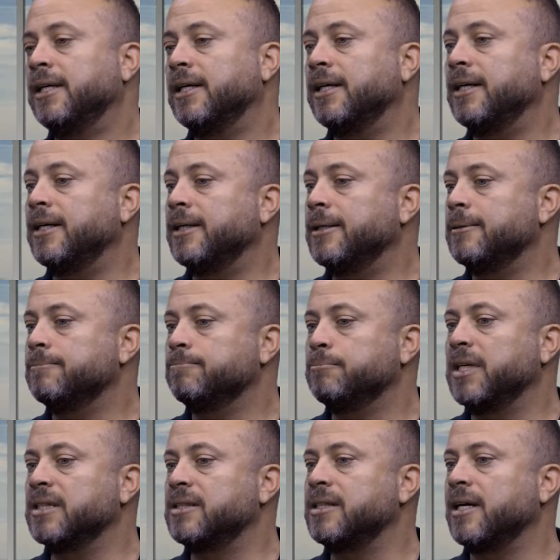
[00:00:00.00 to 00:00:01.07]

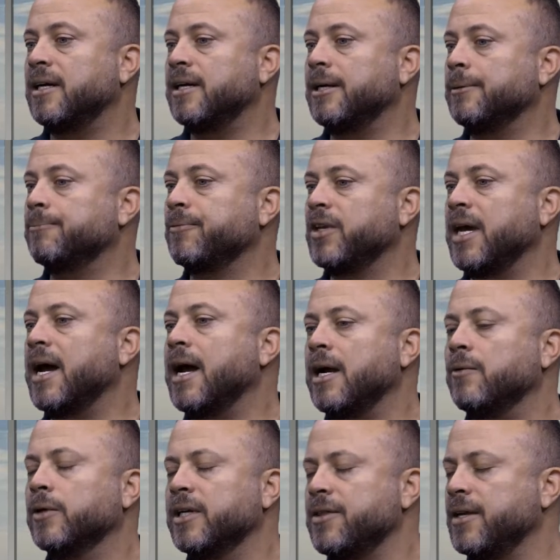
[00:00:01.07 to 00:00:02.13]
But I
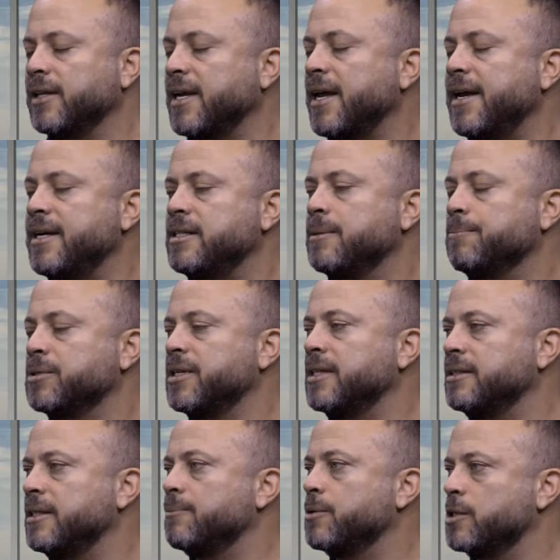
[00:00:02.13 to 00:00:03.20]
really think that
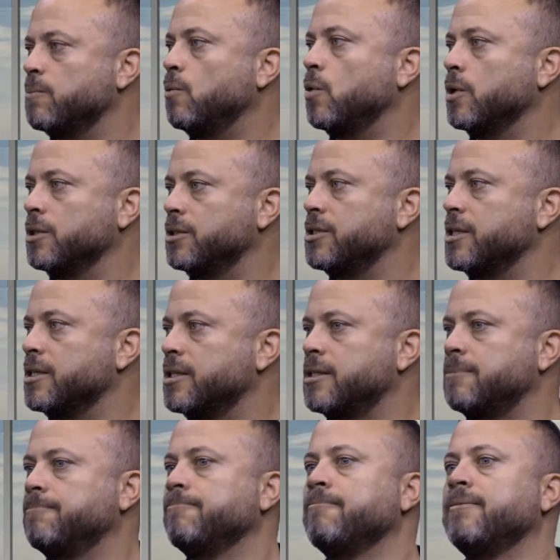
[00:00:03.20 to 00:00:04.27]
18% dip was more
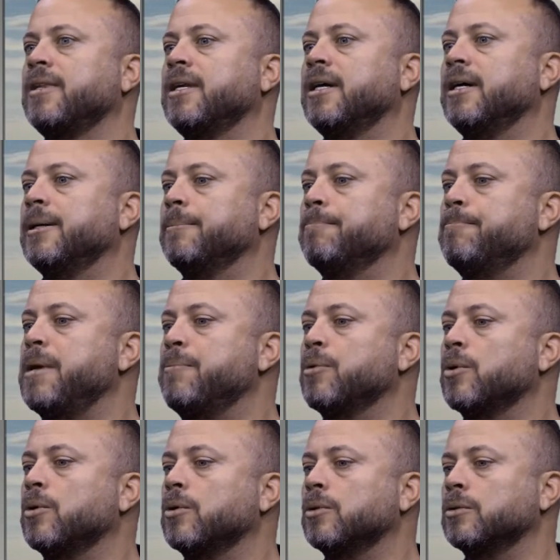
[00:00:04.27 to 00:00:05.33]
just
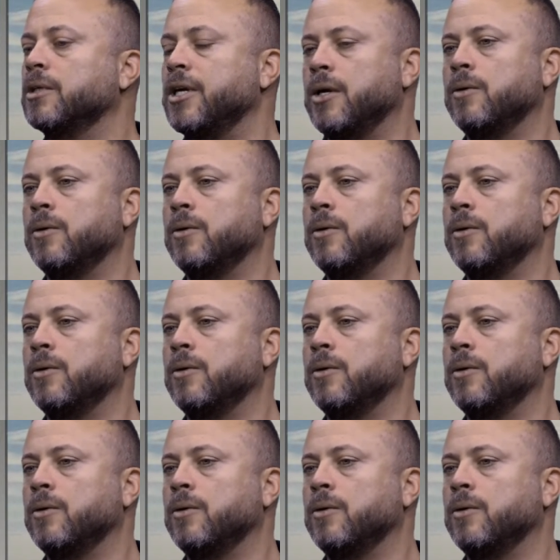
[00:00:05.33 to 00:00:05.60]
people,